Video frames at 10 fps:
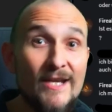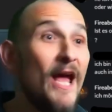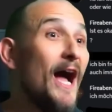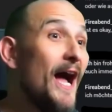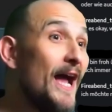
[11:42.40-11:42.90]

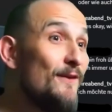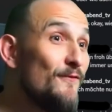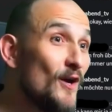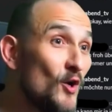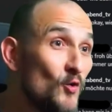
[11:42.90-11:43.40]
Until
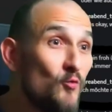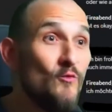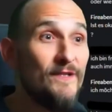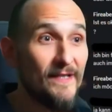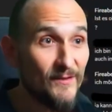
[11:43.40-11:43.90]
then,
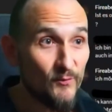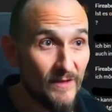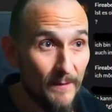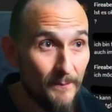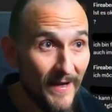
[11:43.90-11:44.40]
just
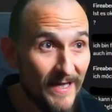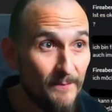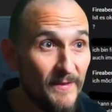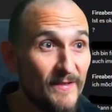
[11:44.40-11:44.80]
really cool that